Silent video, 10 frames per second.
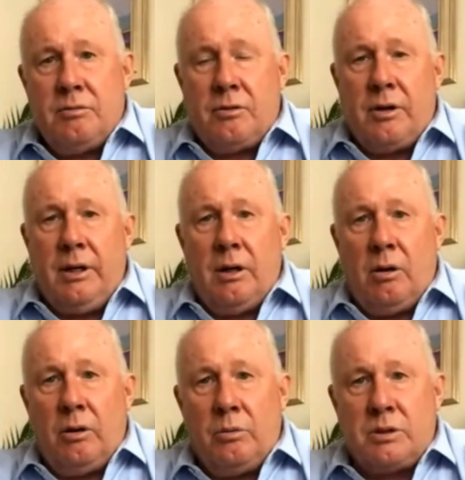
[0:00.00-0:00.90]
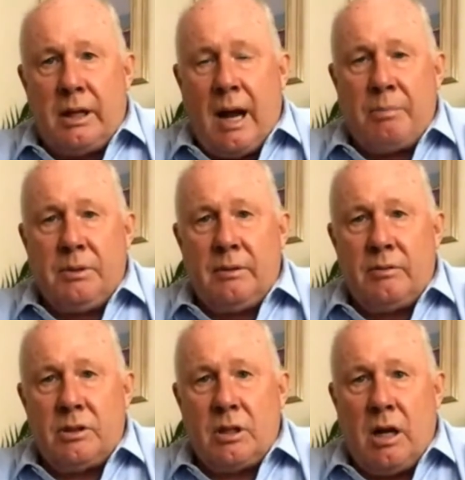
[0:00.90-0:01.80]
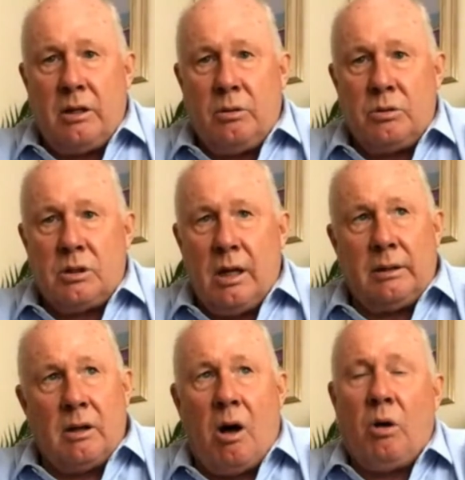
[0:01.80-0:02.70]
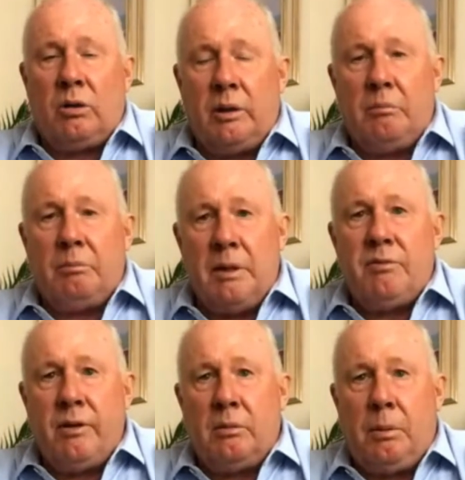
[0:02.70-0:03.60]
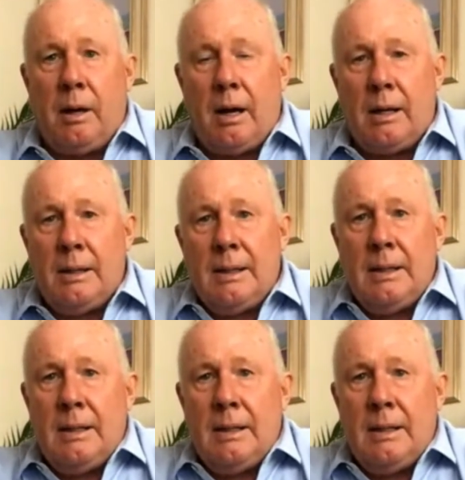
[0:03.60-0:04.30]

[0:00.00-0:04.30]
Farino, who was the captain of the side, who was like the holding midfield player.